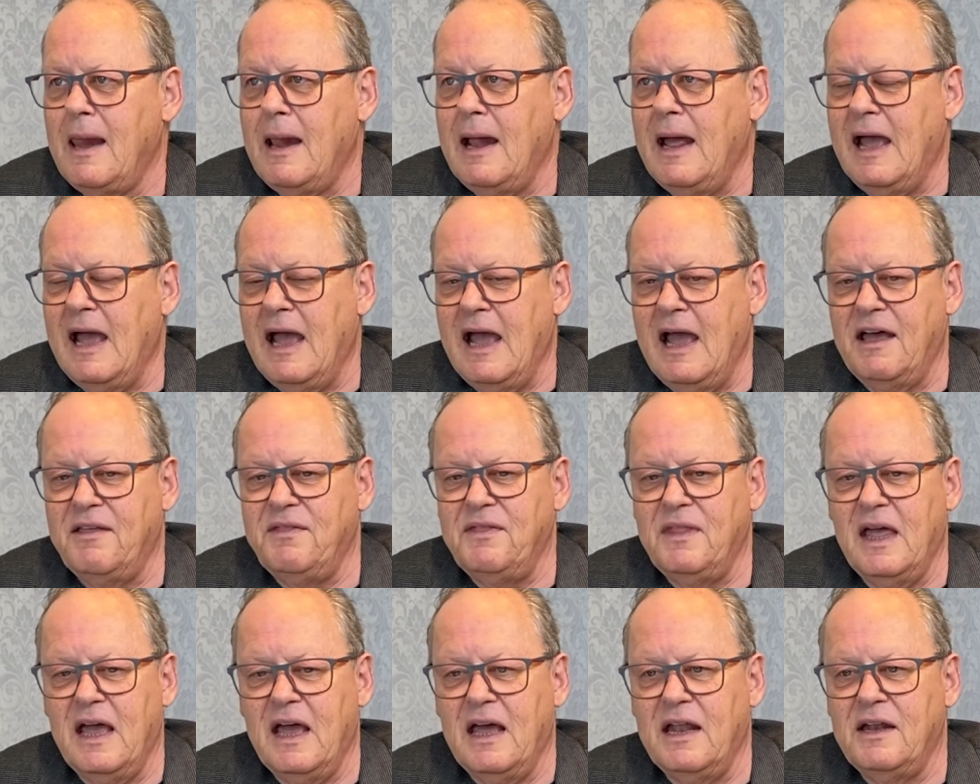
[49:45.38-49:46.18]

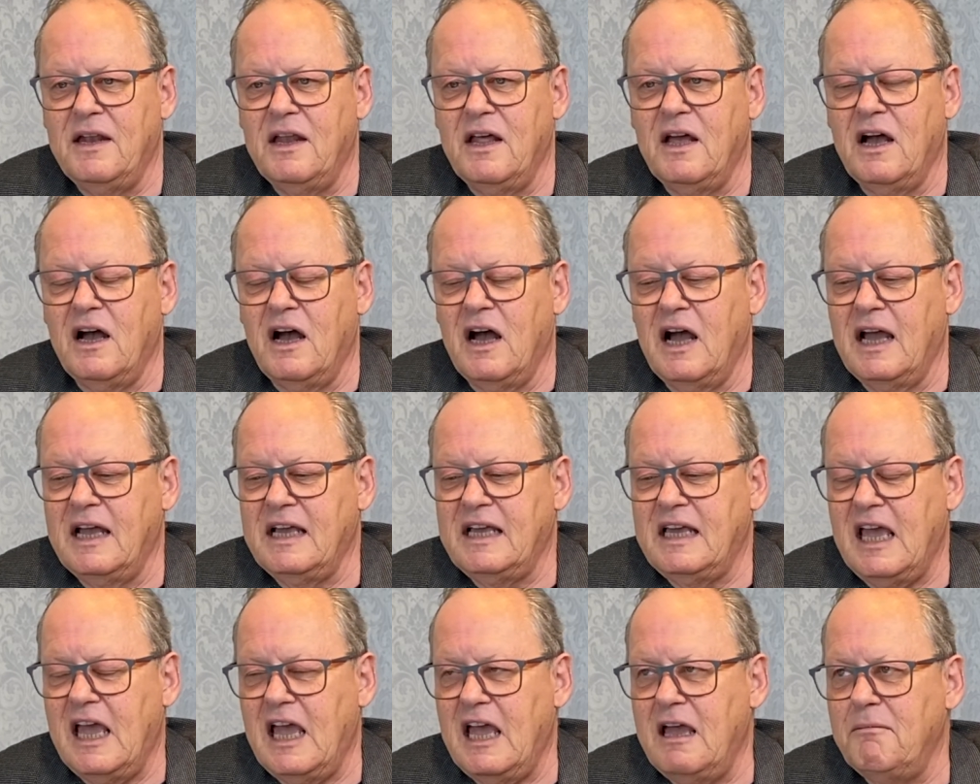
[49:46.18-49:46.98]
And then I
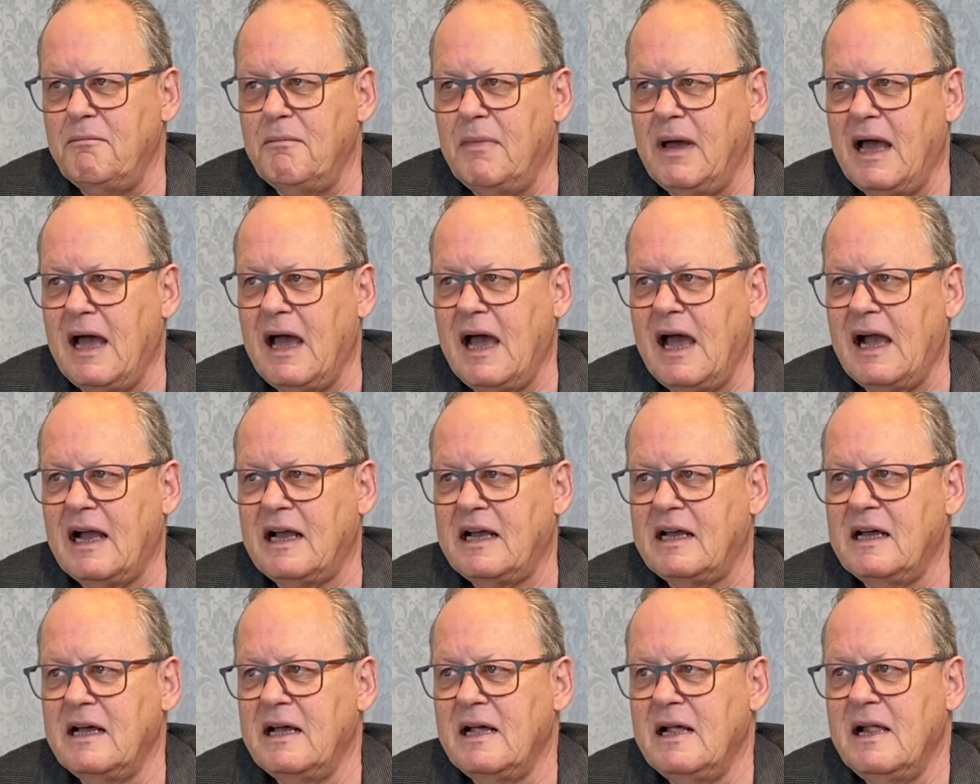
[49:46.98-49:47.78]
came
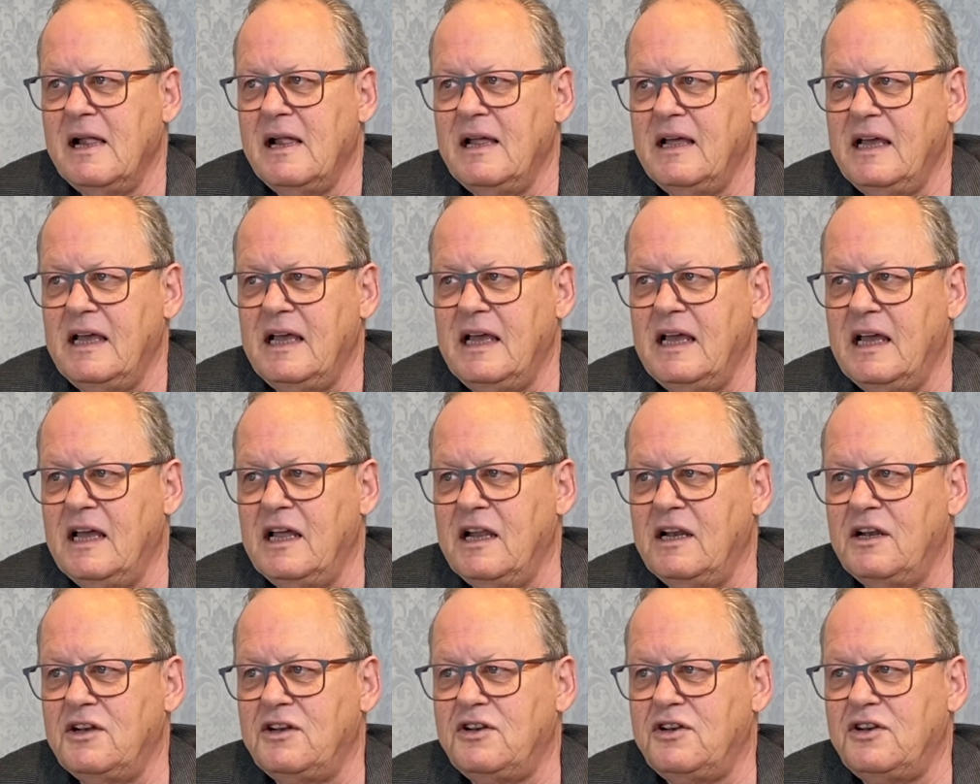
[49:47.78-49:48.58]
back
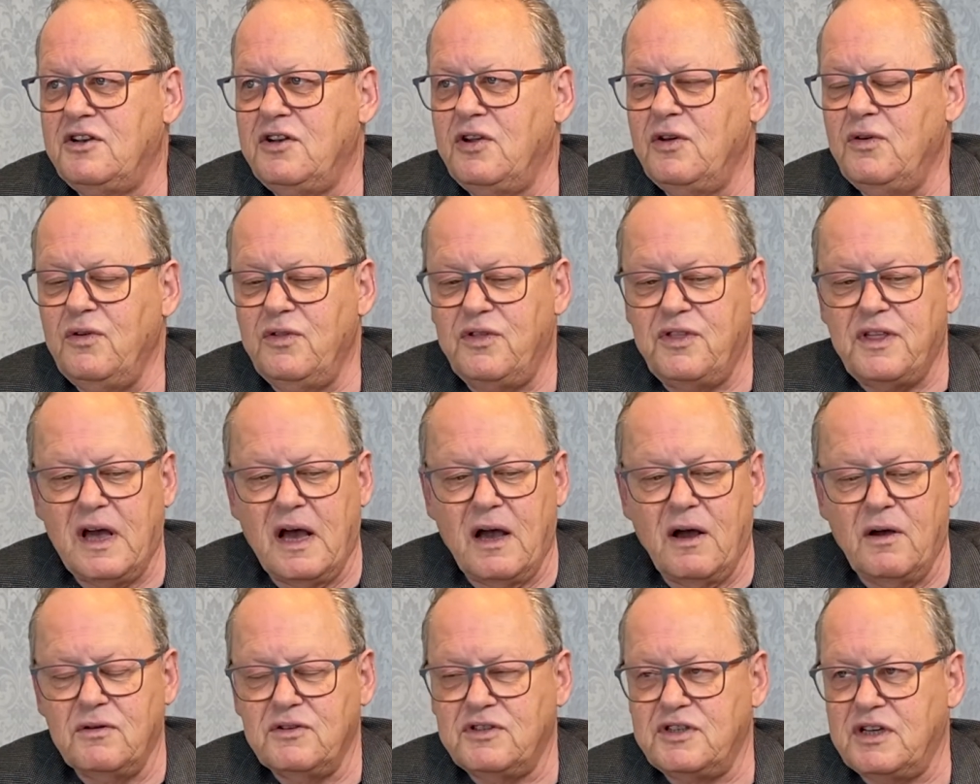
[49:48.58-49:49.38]
in
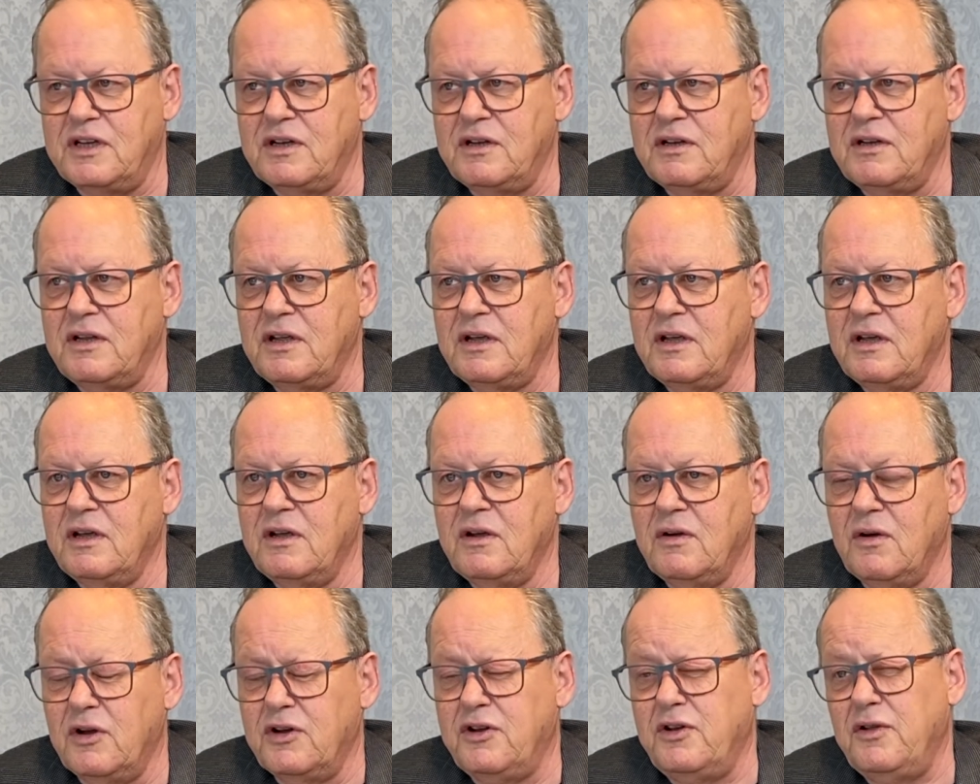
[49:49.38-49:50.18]
2000
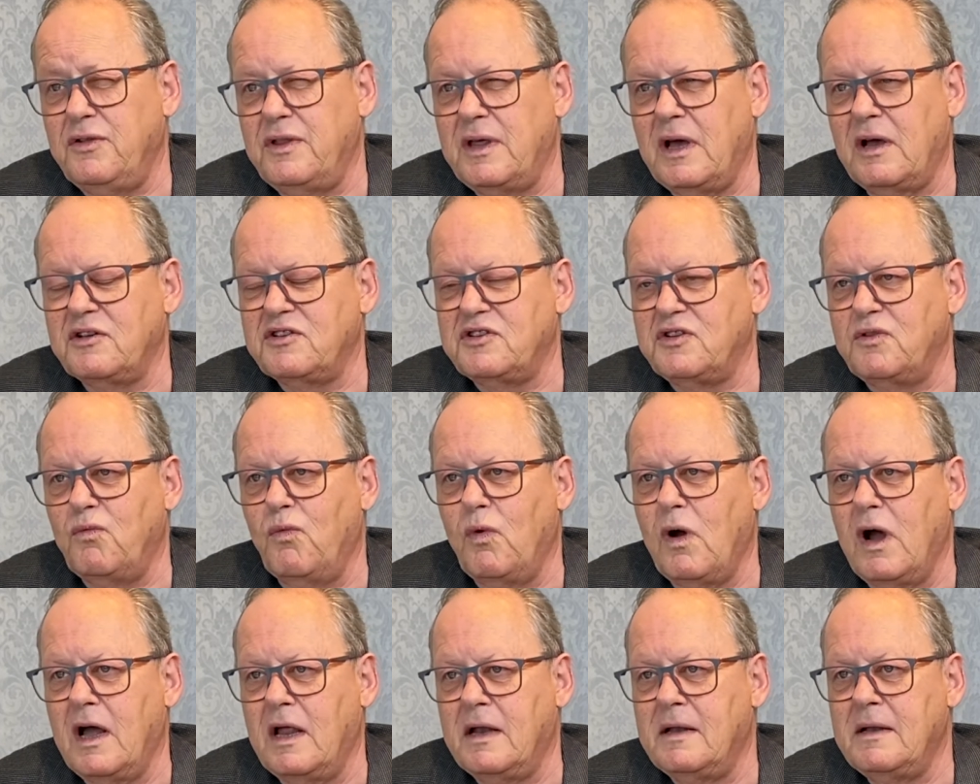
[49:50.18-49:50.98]
or
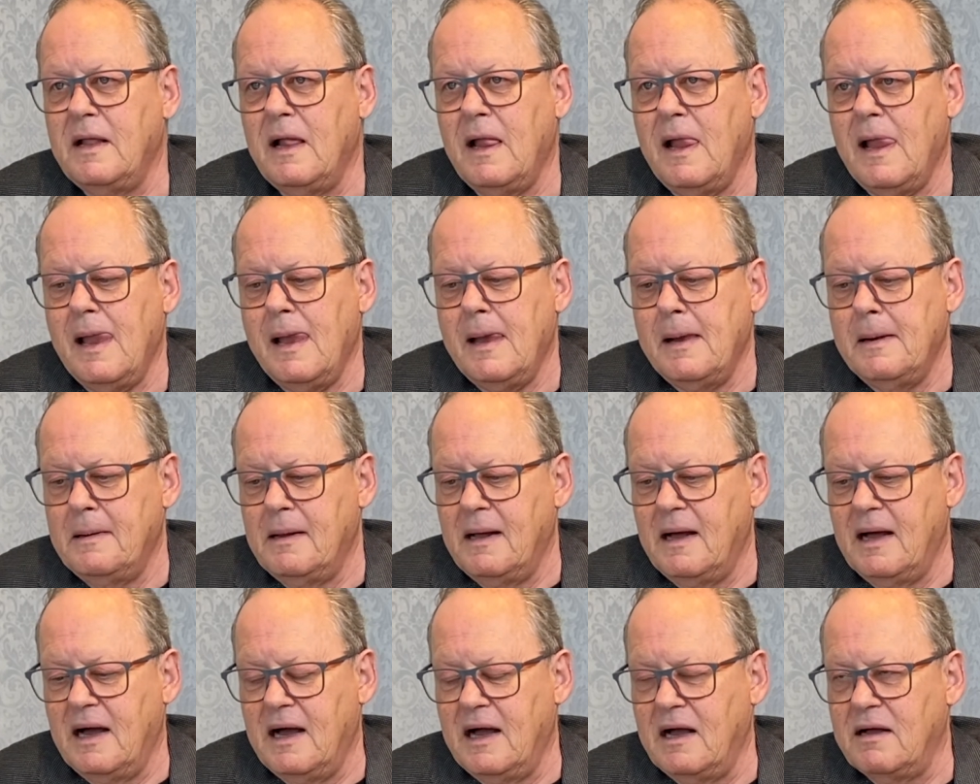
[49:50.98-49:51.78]
2001,
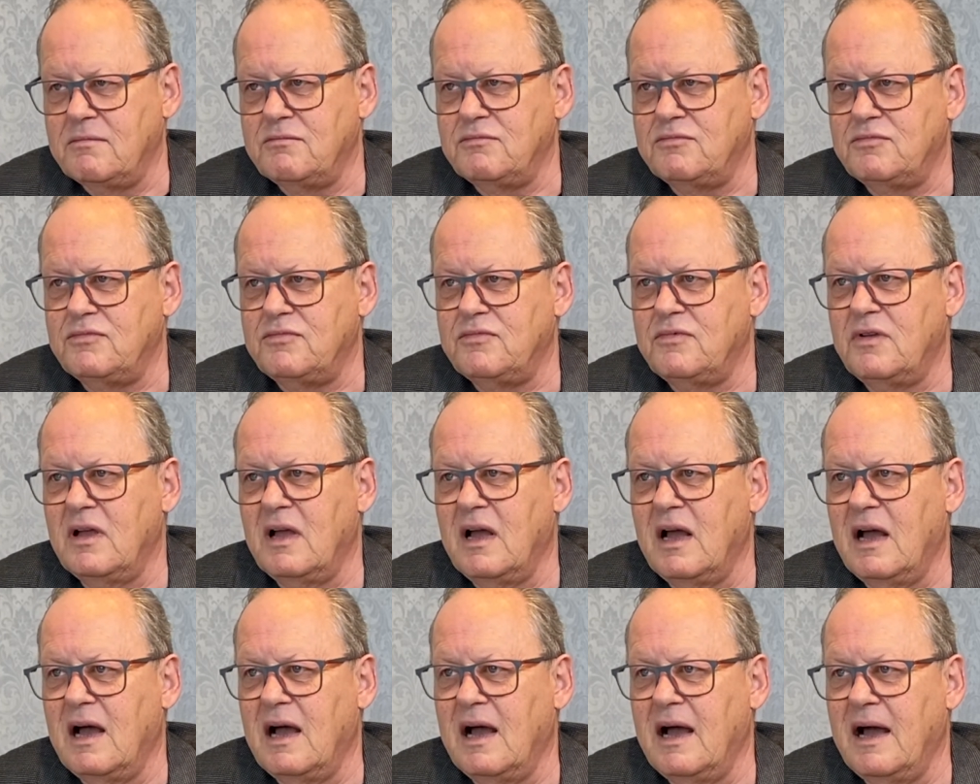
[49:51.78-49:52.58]

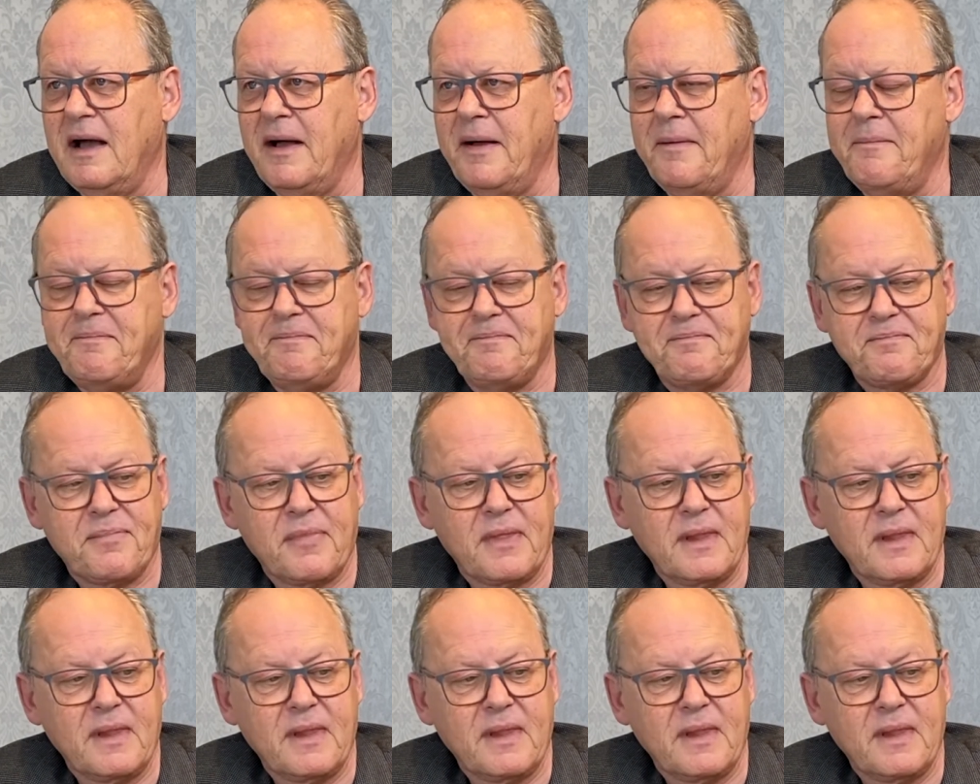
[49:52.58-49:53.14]
and